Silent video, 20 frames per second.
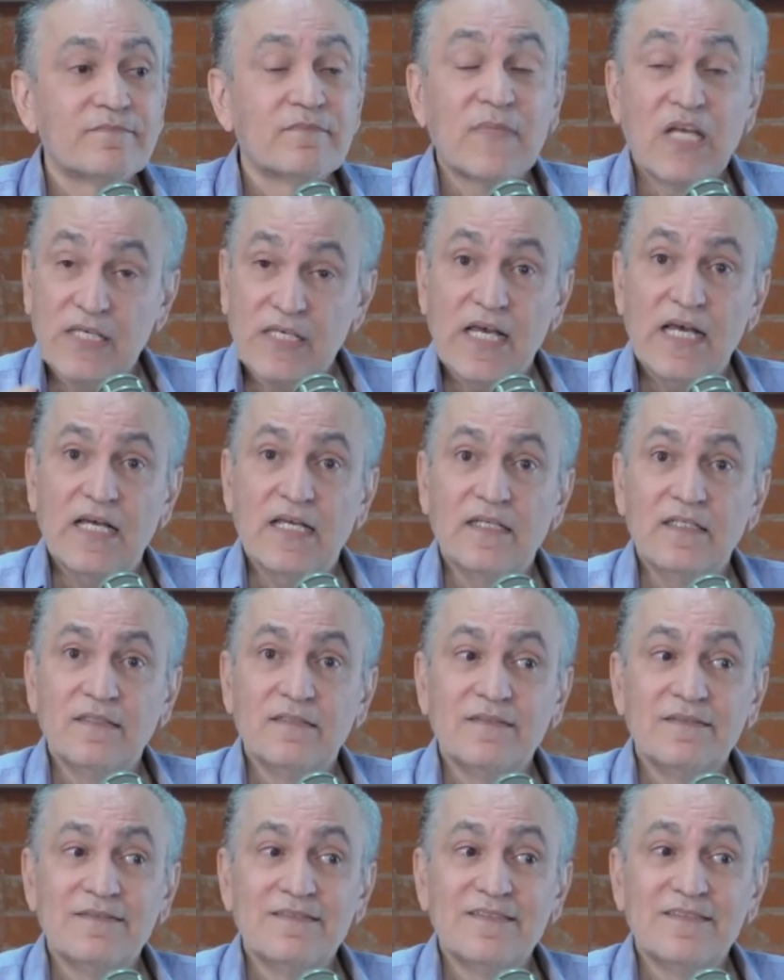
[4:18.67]
Again,
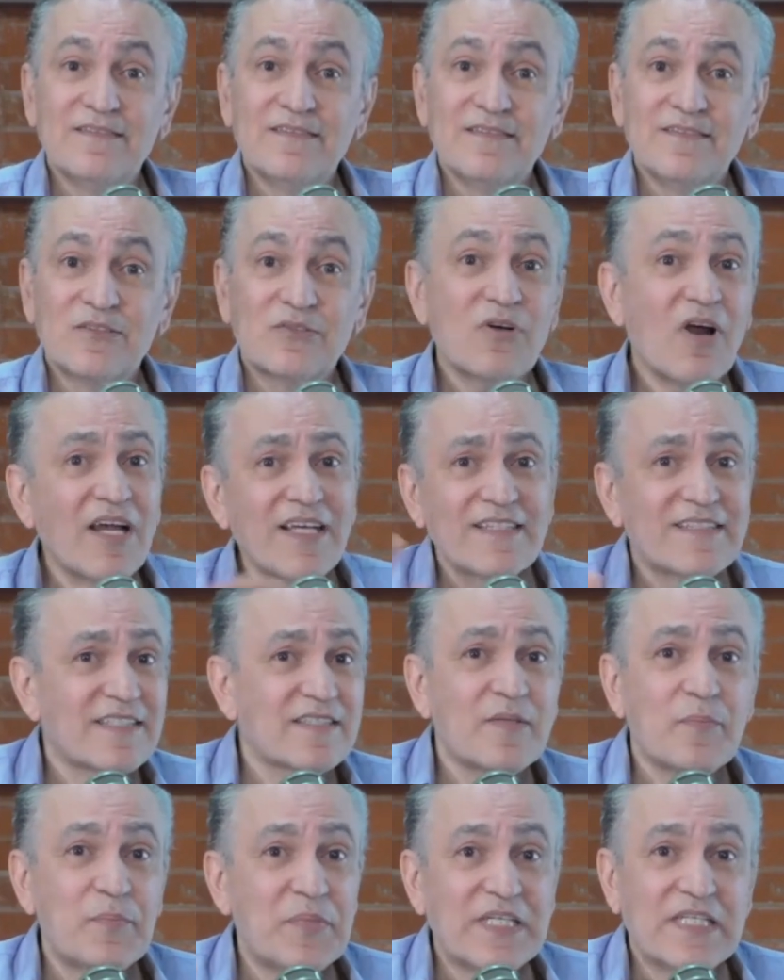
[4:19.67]
right at
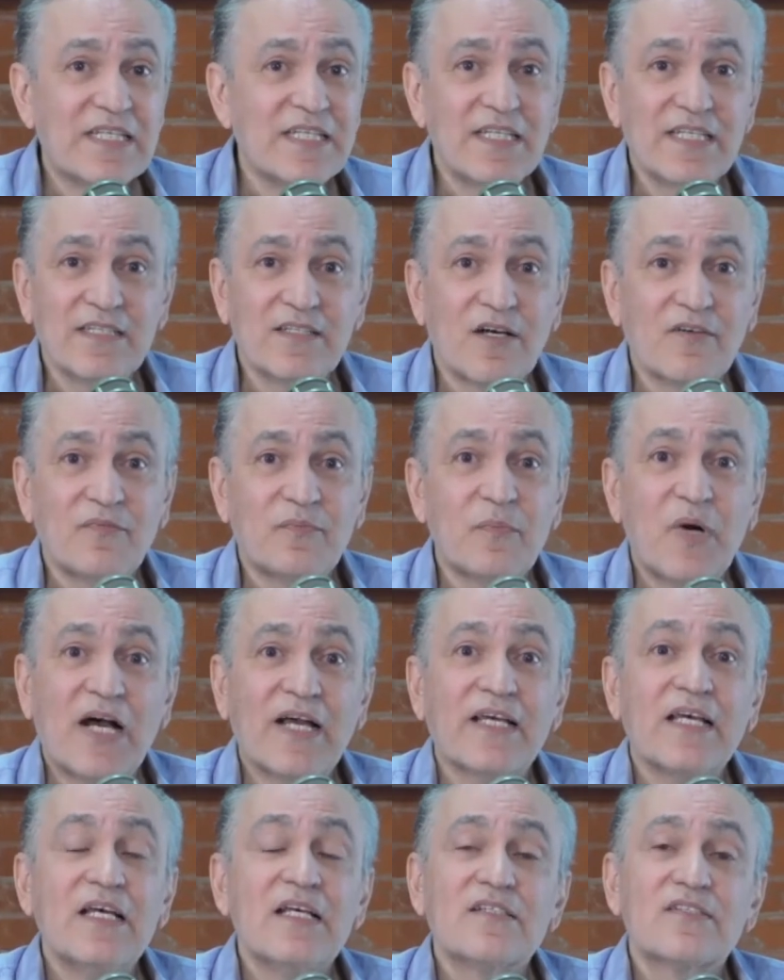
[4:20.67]
the beginning of
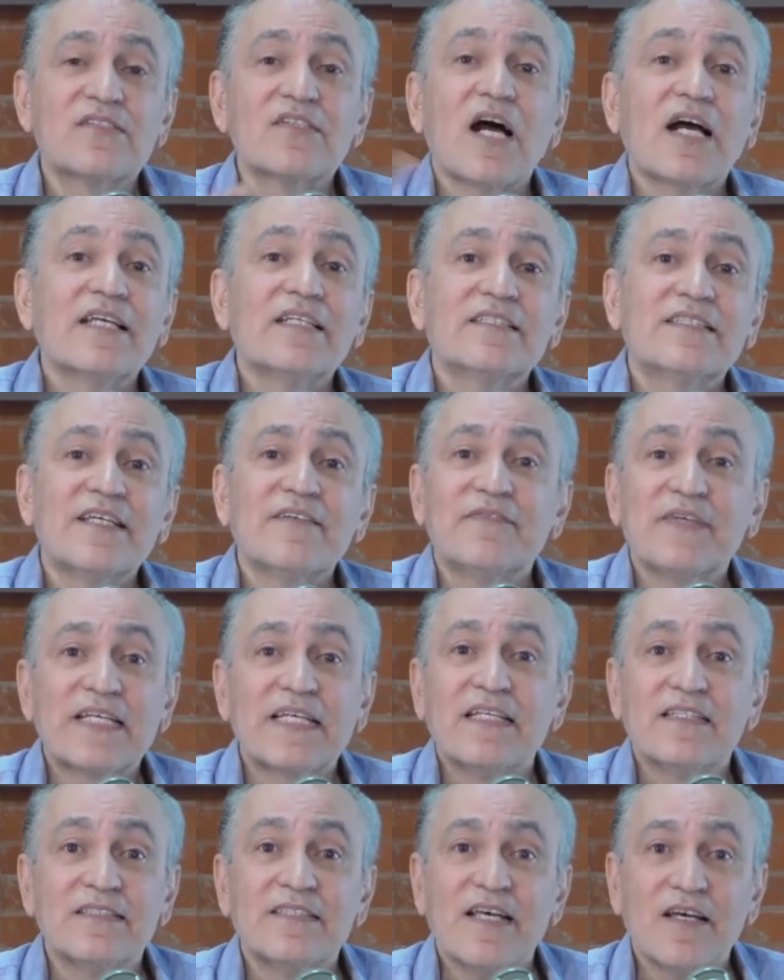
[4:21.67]
my scientific
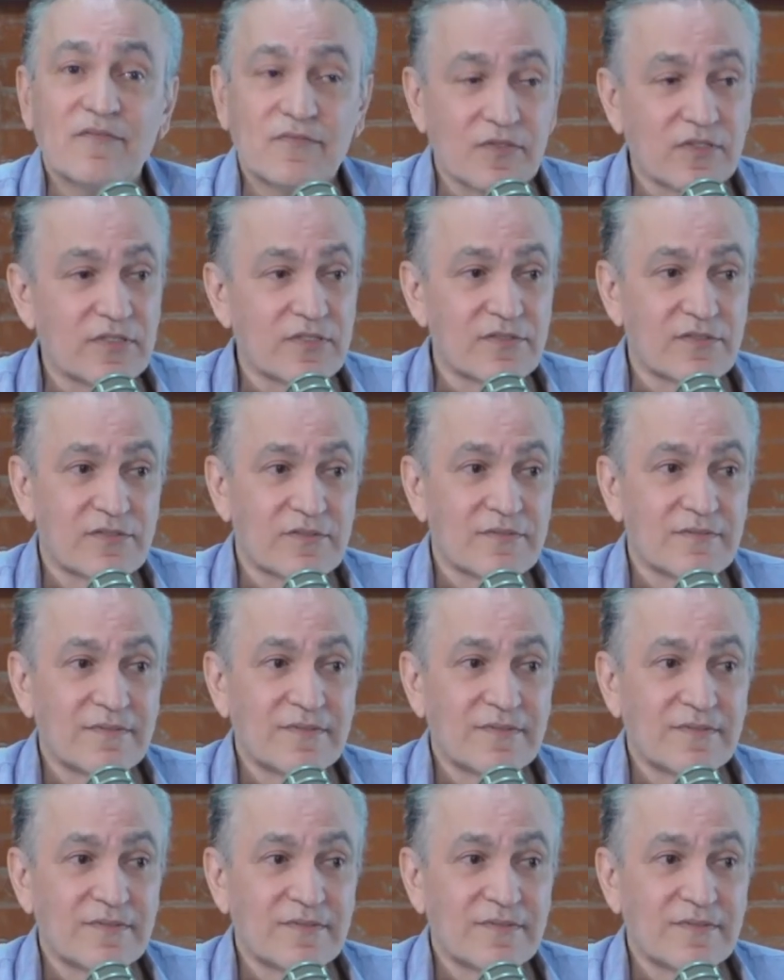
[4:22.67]
endeavors,